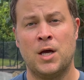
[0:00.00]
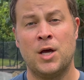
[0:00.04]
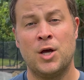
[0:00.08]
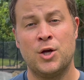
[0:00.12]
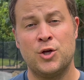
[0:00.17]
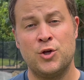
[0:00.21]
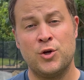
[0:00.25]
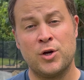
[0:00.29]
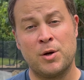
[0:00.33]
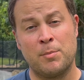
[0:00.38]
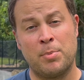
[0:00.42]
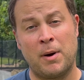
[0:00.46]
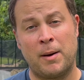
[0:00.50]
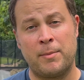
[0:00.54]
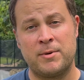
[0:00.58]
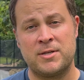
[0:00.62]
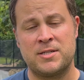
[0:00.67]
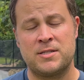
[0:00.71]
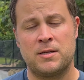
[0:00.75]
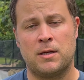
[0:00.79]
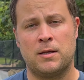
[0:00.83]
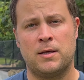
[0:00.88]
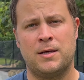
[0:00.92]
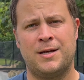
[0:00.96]
You can probably
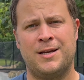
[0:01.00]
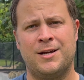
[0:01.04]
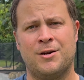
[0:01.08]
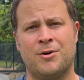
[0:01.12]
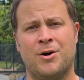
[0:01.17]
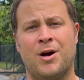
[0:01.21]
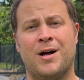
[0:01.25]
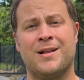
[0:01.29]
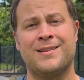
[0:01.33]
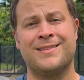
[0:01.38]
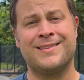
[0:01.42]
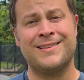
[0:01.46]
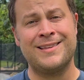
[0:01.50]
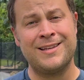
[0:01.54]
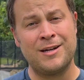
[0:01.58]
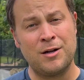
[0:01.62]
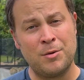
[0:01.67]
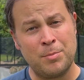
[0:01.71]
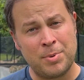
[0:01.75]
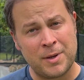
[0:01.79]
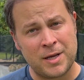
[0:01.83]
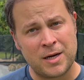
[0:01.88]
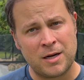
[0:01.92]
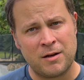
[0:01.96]
still hear a little
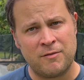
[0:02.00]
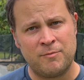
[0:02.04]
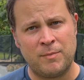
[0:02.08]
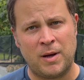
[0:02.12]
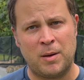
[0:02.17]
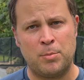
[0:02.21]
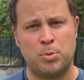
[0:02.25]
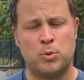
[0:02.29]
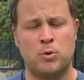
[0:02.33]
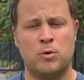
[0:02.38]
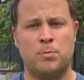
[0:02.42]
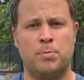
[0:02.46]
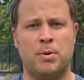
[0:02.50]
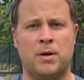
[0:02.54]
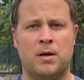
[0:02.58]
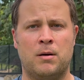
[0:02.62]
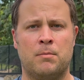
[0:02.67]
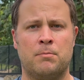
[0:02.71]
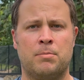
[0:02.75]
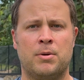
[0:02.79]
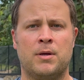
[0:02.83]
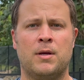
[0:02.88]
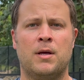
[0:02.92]
bit of my pool pump,